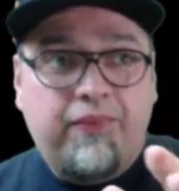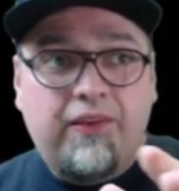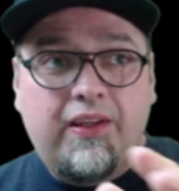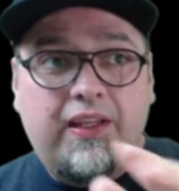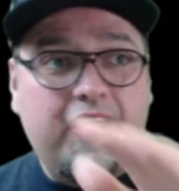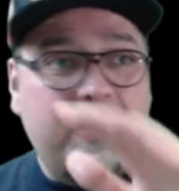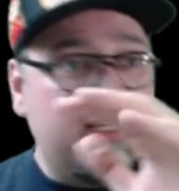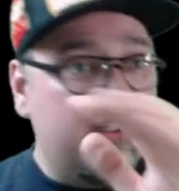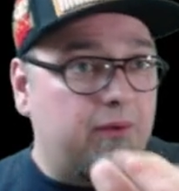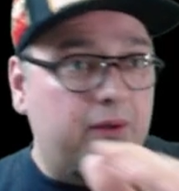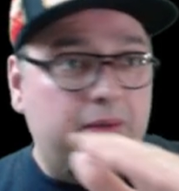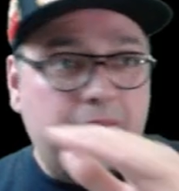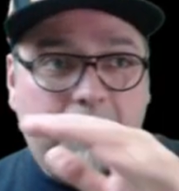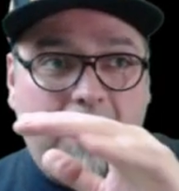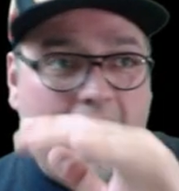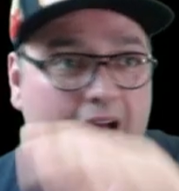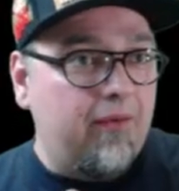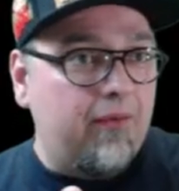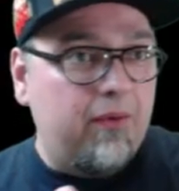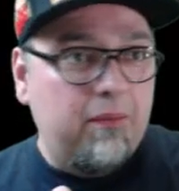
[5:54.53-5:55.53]
Irem,
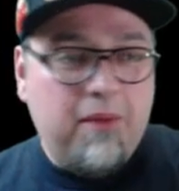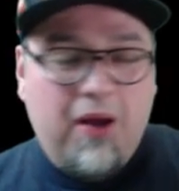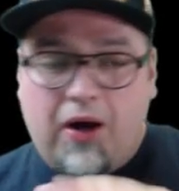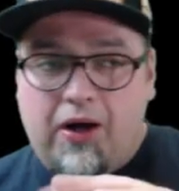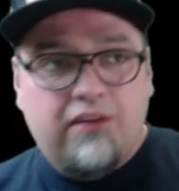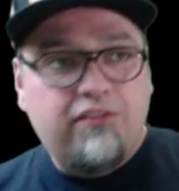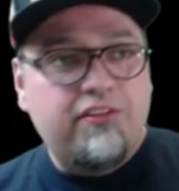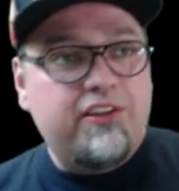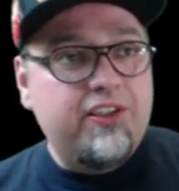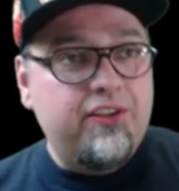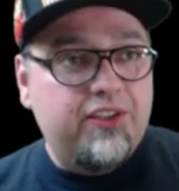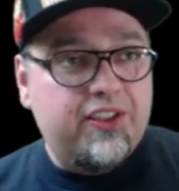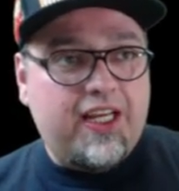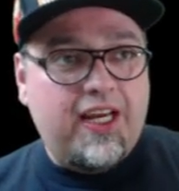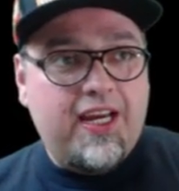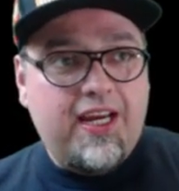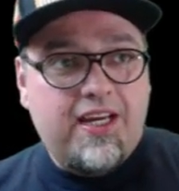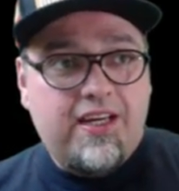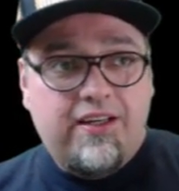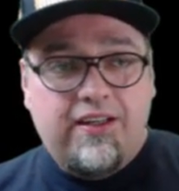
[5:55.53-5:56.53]
Irem, however you
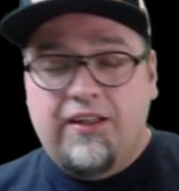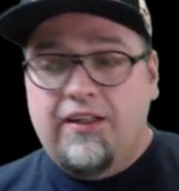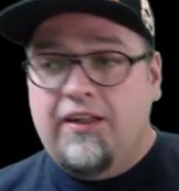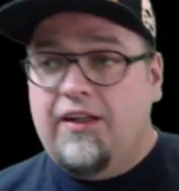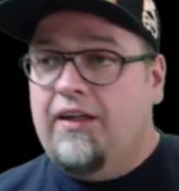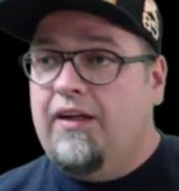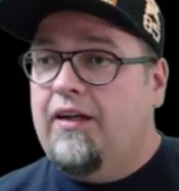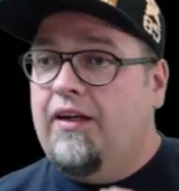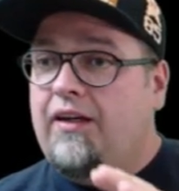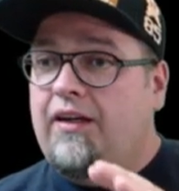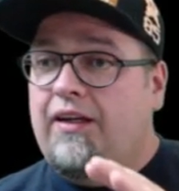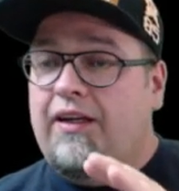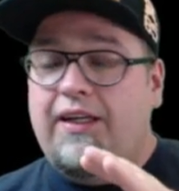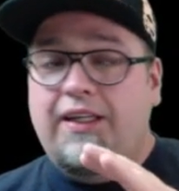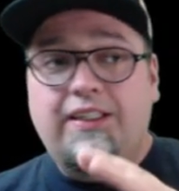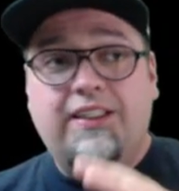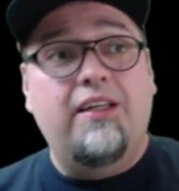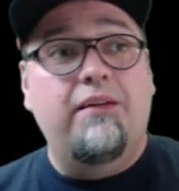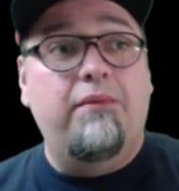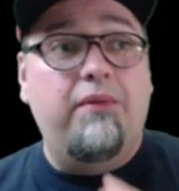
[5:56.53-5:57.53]
say it,
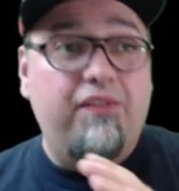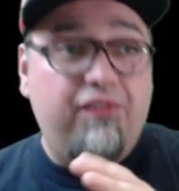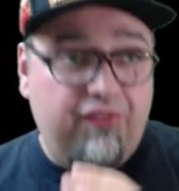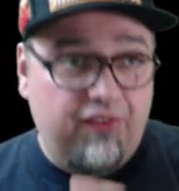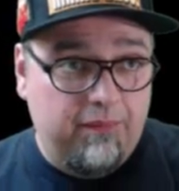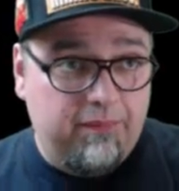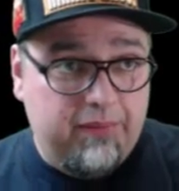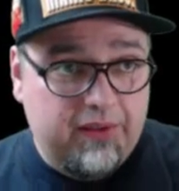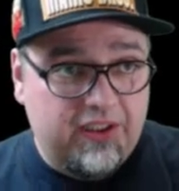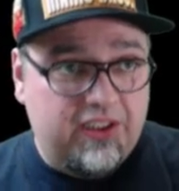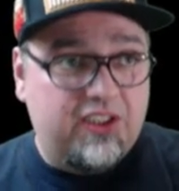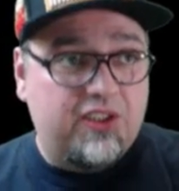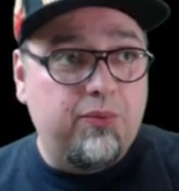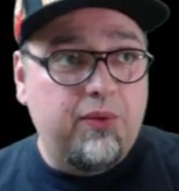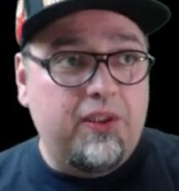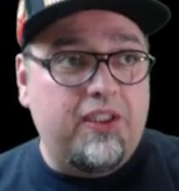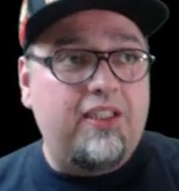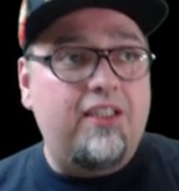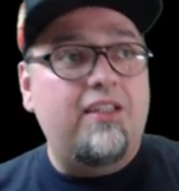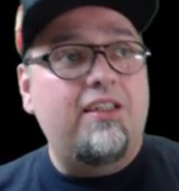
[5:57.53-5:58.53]
is going to be flipping sweet.